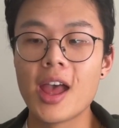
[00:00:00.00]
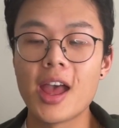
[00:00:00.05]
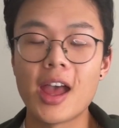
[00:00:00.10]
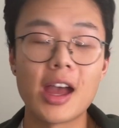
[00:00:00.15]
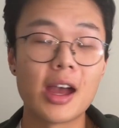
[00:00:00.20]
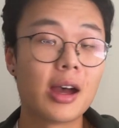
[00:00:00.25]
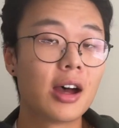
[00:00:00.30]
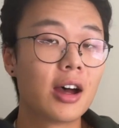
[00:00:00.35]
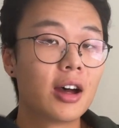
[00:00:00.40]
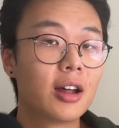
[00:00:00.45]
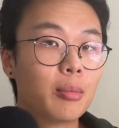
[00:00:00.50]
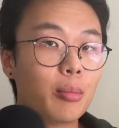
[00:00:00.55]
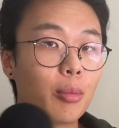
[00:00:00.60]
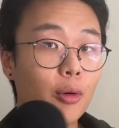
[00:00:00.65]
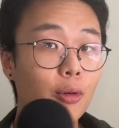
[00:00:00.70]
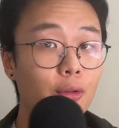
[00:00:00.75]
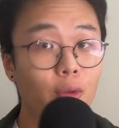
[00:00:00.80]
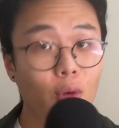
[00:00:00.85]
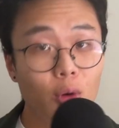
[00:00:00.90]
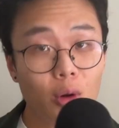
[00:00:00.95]
And
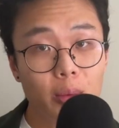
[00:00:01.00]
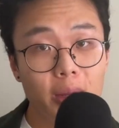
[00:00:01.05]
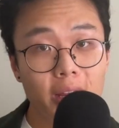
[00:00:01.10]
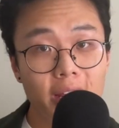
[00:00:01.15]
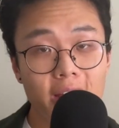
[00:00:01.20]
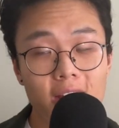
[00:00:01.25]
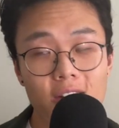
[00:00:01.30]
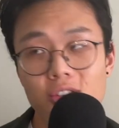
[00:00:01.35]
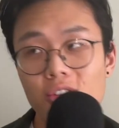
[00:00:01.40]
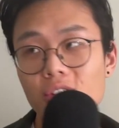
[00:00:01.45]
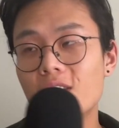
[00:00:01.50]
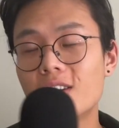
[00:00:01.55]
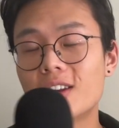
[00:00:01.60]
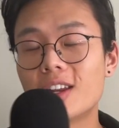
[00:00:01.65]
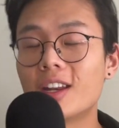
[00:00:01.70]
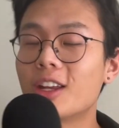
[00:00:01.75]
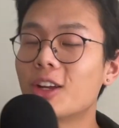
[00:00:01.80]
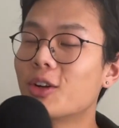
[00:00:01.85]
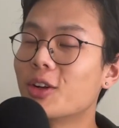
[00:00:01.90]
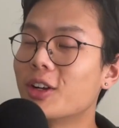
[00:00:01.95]
before we get into the
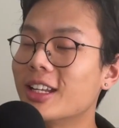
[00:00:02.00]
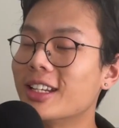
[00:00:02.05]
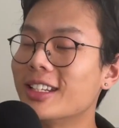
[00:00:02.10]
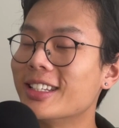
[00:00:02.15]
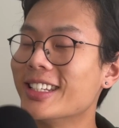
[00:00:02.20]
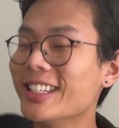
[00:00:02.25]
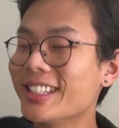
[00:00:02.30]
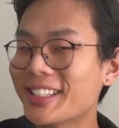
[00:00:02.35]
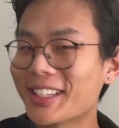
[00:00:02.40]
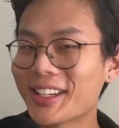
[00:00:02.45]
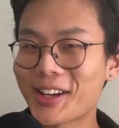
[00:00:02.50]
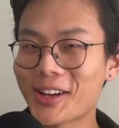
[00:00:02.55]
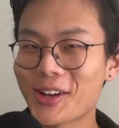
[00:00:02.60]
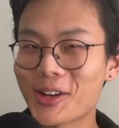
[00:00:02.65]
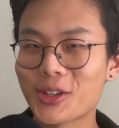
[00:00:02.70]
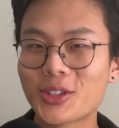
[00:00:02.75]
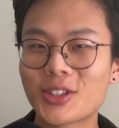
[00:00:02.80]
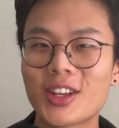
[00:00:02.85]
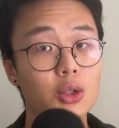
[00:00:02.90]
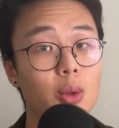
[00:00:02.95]
nitty-gritty
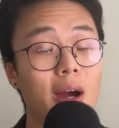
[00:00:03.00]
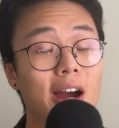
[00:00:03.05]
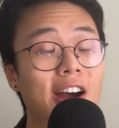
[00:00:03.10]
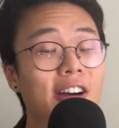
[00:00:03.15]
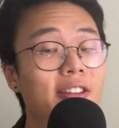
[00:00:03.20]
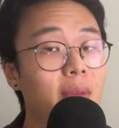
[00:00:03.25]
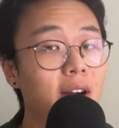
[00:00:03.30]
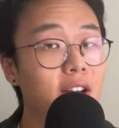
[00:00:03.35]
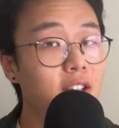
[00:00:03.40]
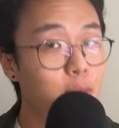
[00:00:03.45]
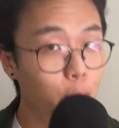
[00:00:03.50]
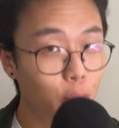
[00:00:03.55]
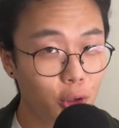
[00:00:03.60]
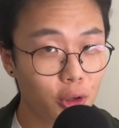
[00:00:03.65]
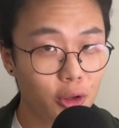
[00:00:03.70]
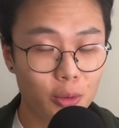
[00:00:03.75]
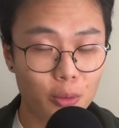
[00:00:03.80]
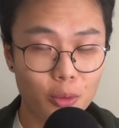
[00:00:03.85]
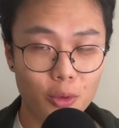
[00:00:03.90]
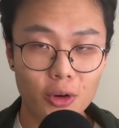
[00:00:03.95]
details, you have my
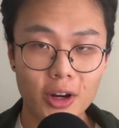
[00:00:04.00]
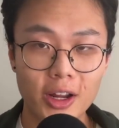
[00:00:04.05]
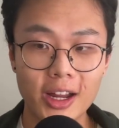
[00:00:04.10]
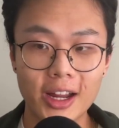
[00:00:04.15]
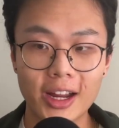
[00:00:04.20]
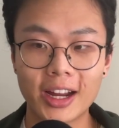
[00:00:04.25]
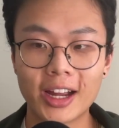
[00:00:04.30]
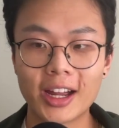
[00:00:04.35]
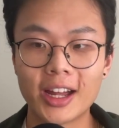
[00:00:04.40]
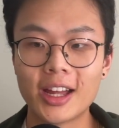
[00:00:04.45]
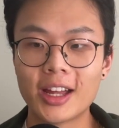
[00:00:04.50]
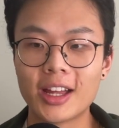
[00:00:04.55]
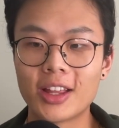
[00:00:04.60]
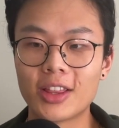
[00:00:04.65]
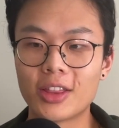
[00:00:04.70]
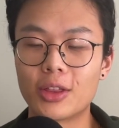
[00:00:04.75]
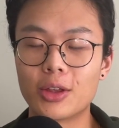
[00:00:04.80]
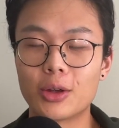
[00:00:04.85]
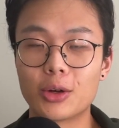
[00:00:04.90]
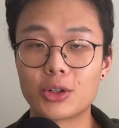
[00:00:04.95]
spoiler warning.
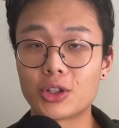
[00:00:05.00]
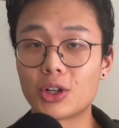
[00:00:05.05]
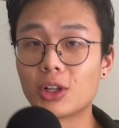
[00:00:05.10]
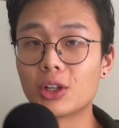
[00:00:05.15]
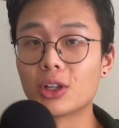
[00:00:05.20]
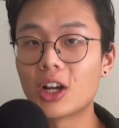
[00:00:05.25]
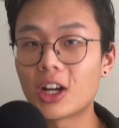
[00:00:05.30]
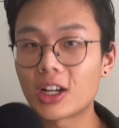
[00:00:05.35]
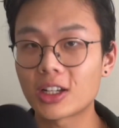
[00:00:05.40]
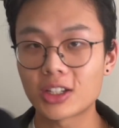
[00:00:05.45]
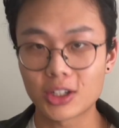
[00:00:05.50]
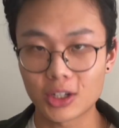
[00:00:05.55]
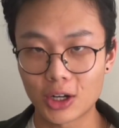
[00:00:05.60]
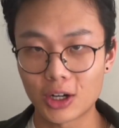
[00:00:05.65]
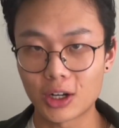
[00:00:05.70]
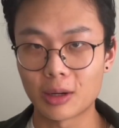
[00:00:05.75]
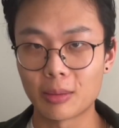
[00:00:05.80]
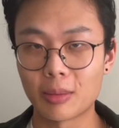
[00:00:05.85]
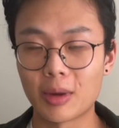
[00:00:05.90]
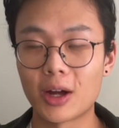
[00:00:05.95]
There's a lot to
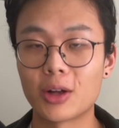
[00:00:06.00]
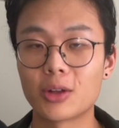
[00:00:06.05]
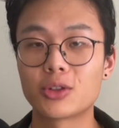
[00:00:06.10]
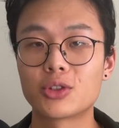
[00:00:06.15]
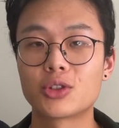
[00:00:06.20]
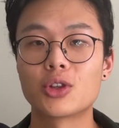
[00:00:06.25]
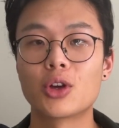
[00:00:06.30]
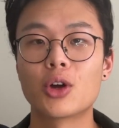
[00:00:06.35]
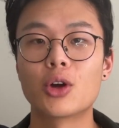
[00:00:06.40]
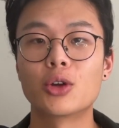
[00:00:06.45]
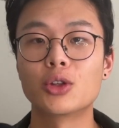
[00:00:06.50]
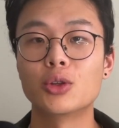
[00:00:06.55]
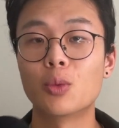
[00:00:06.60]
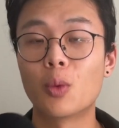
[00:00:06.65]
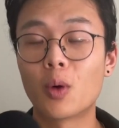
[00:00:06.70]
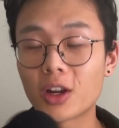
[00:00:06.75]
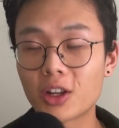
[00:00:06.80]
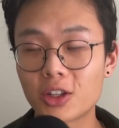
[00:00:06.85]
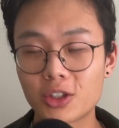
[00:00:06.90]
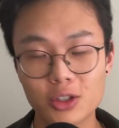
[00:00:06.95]
talk about, so you
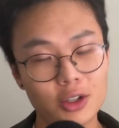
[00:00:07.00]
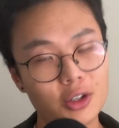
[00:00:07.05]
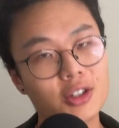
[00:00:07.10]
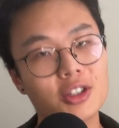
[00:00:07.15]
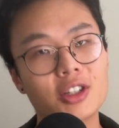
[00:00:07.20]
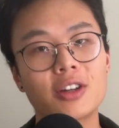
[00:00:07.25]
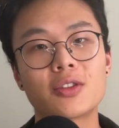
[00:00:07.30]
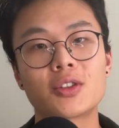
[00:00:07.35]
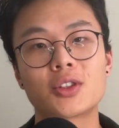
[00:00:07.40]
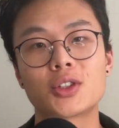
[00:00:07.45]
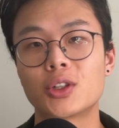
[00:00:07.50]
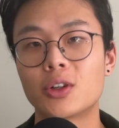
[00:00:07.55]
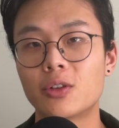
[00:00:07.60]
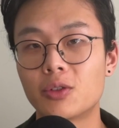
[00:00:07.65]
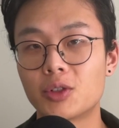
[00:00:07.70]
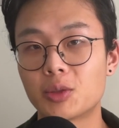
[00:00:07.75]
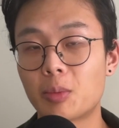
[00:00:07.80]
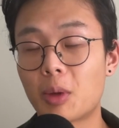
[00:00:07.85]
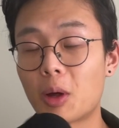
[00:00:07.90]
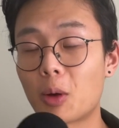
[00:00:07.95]
want to do yourself a
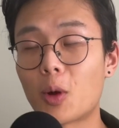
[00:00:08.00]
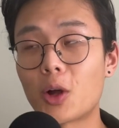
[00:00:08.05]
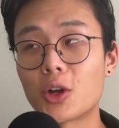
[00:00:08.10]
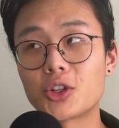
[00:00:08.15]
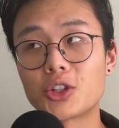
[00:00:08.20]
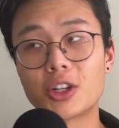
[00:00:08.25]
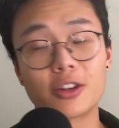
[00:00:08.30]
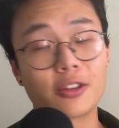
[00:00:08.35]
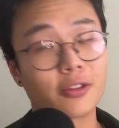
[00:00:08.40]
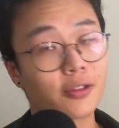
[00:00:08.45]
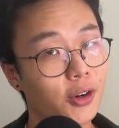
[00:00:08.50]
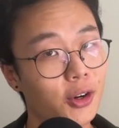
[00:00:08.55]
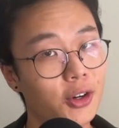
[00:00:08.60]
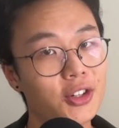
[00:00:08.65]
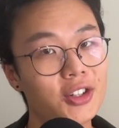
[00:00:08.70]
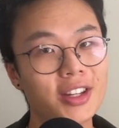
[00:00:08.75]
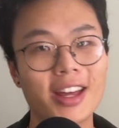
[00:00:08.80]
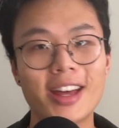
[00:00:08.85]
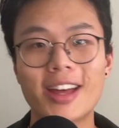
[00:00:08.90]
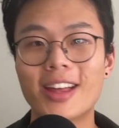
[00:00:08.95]
service by watching it
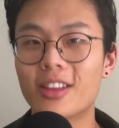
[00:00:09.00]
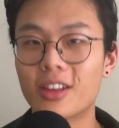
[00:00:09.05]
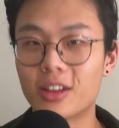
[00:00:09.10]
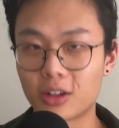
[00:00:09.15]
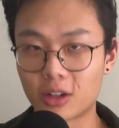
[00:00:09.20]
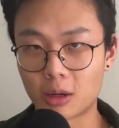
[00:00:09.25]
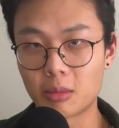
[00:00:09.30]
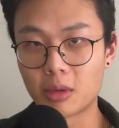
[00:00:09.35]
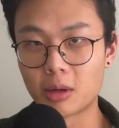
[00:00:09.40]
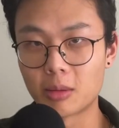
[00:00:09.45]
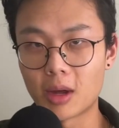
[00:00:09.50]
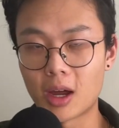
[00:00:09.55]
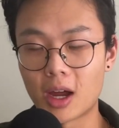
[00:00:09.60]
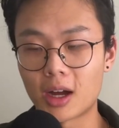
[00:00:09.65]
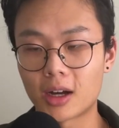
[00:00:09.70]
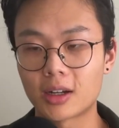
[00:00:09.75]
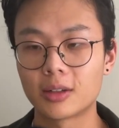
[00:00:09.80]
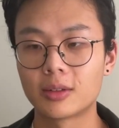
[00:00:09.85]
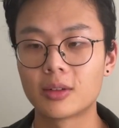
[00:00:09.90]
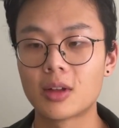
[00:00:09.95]
first and then coming
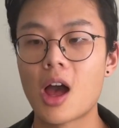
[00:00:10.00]
back.